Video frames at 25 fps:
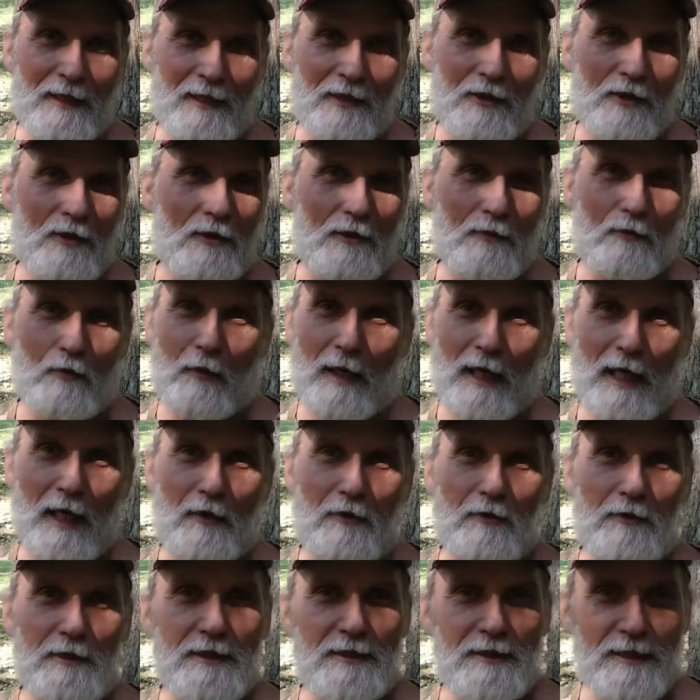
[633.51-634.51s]
Going,
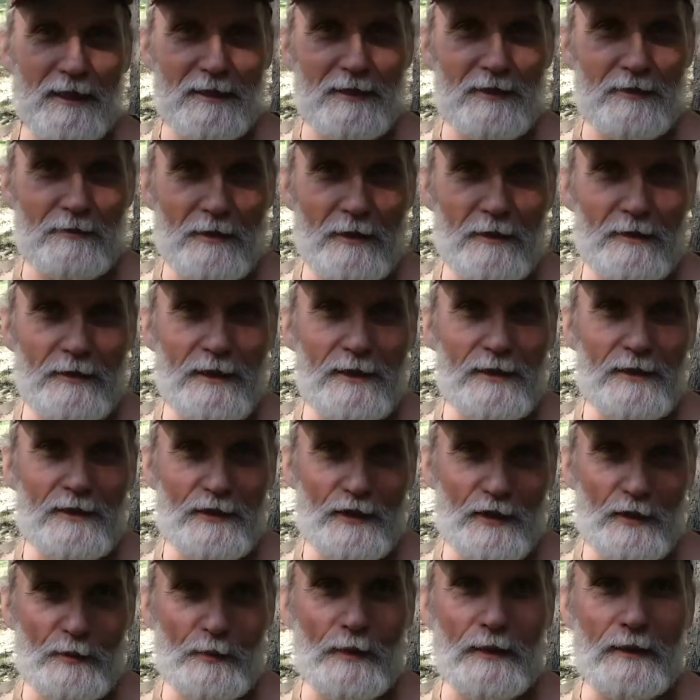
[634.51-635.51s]
wow, is this really
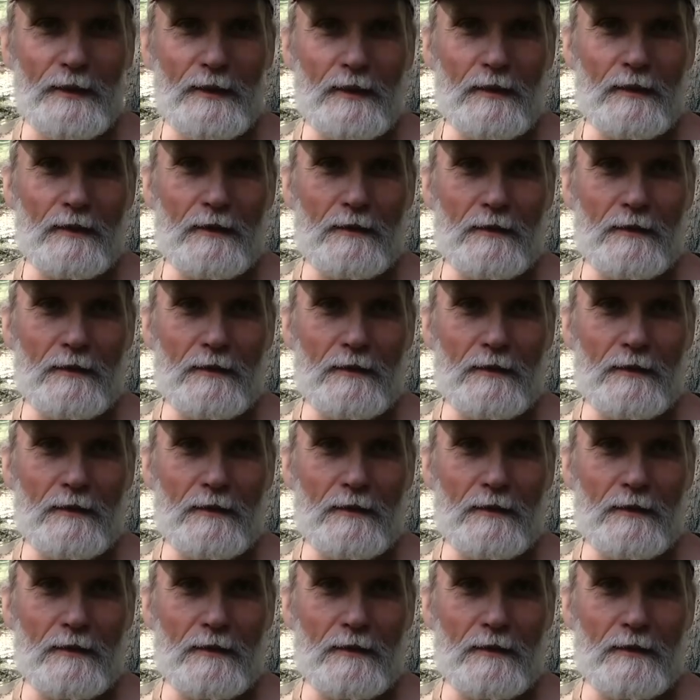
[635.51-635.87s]
stupid?